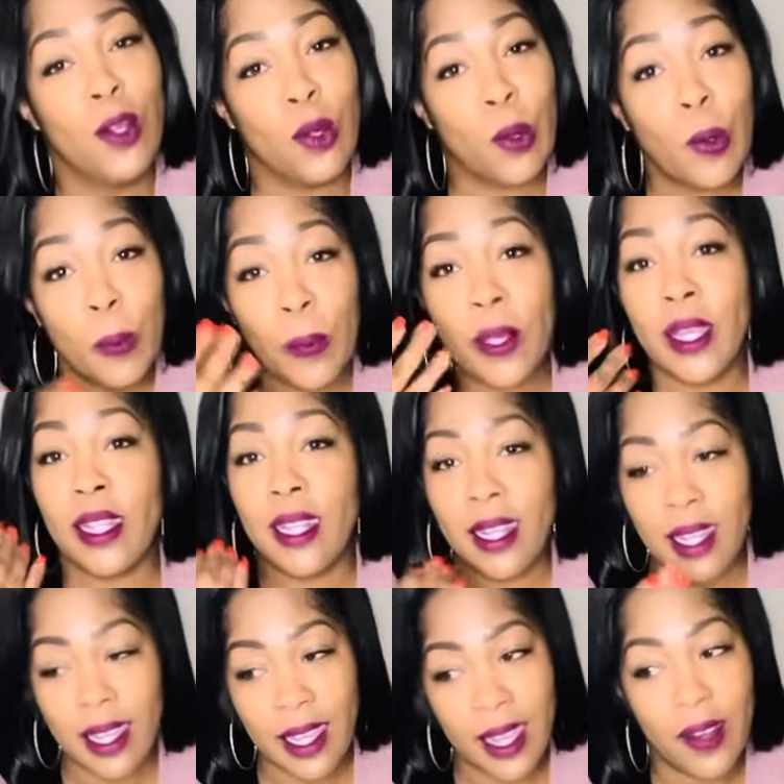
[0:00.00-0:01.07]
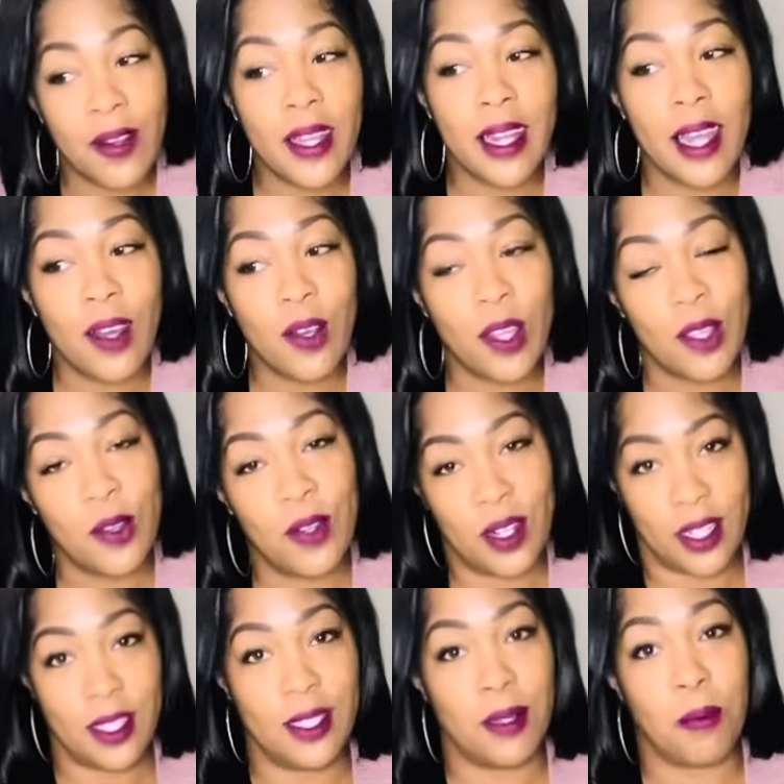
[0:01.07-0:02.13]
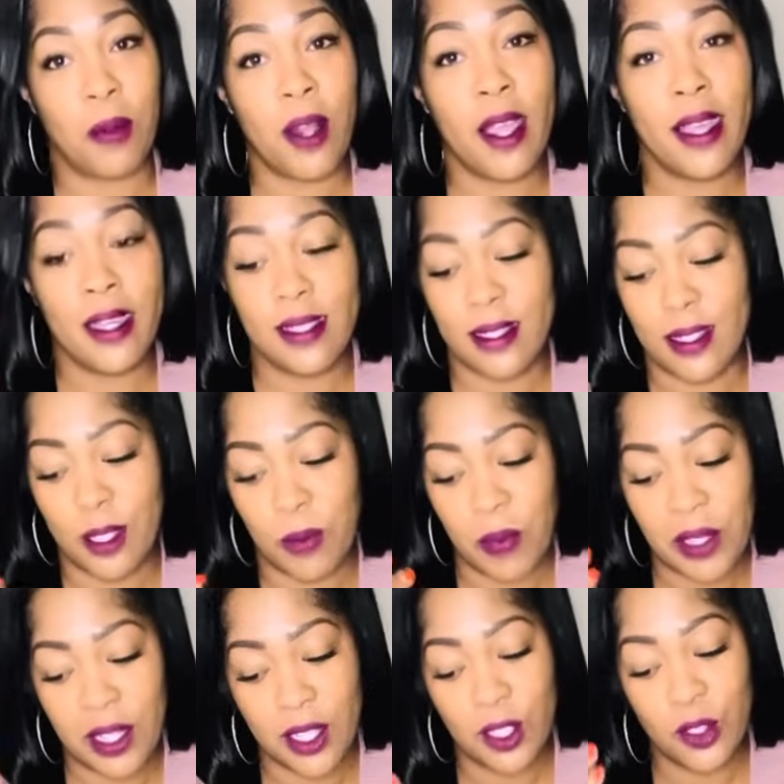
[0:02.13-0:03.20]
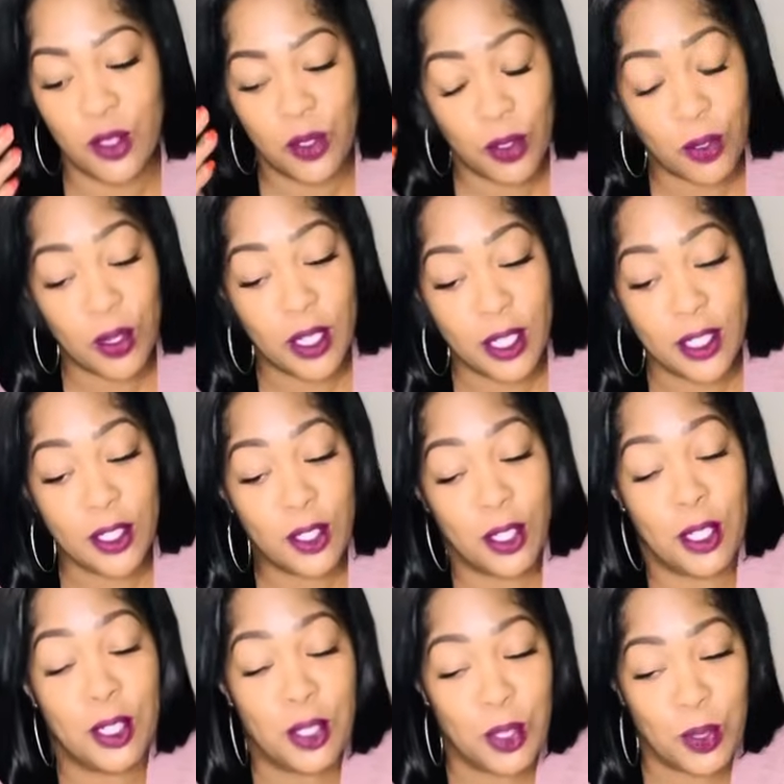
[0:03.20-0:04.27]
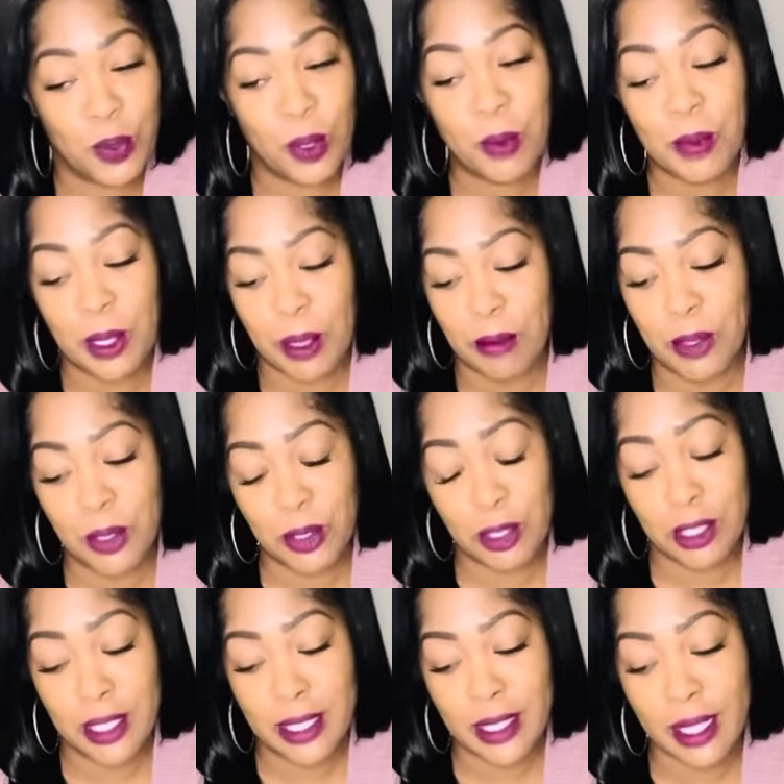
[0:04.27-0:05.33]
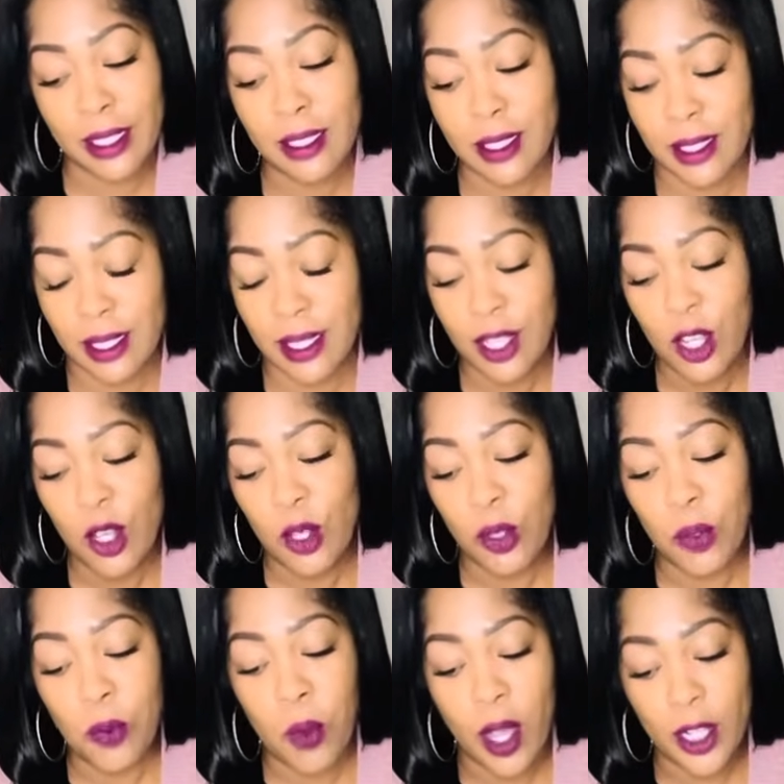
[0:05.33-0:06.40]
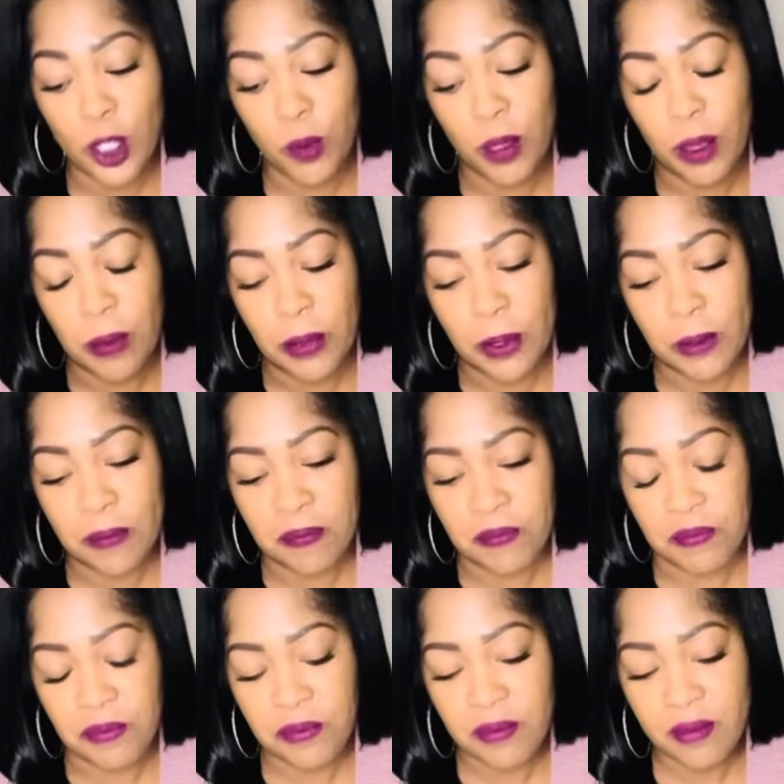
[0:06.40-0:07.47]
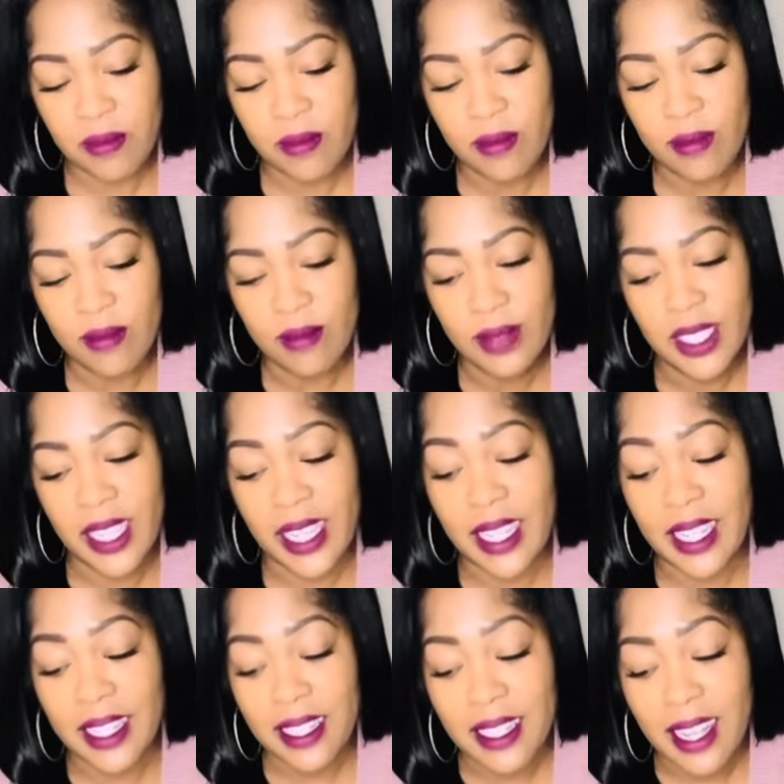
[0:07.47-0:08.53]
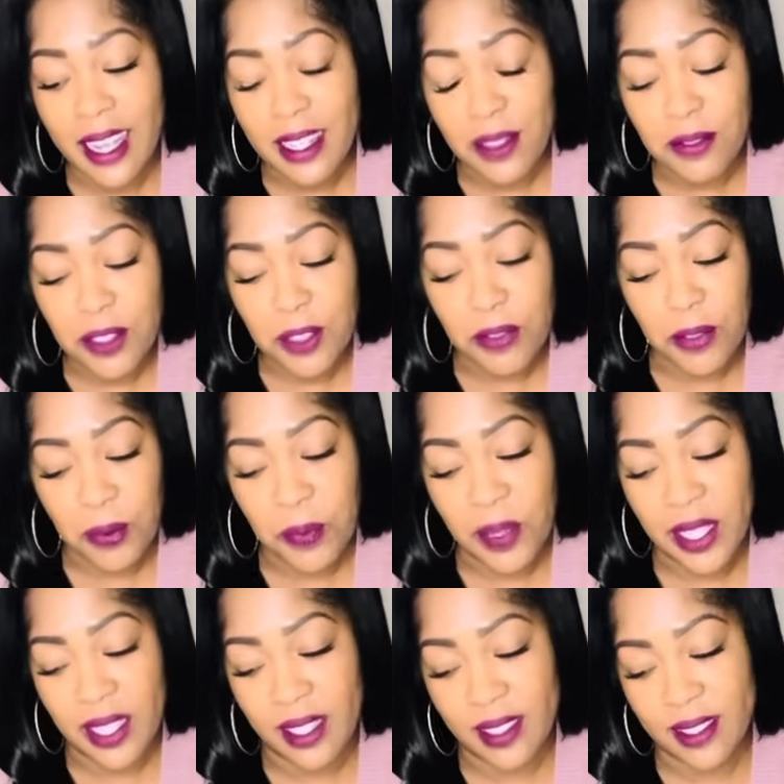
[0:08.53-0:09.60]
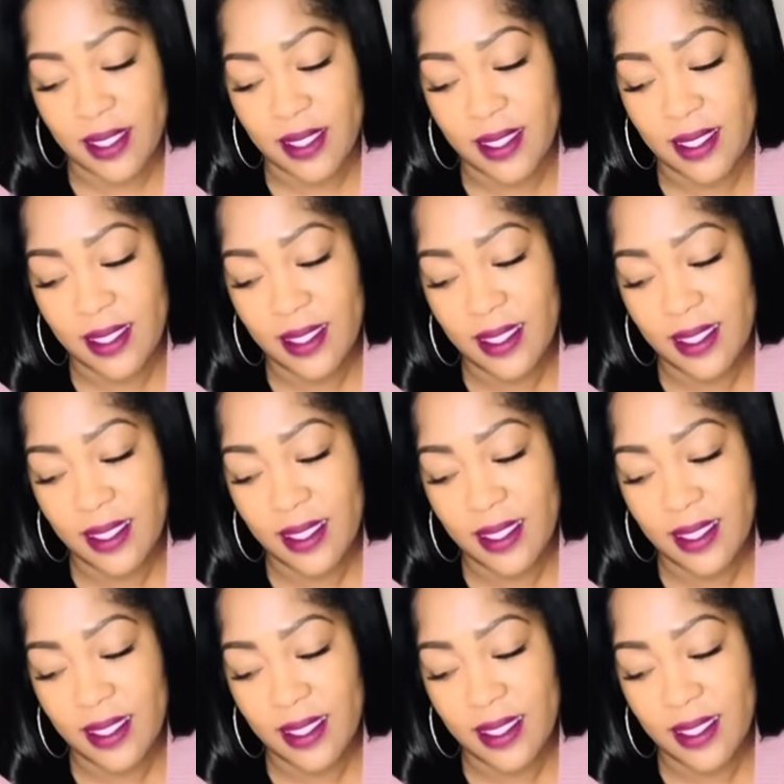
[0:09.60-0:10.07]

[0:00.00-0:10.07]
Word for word: Nope. And then they carry it out and you're not surprised. And it's because you're e- extremely emotionally intelligent. You watch people in a lot of different ways.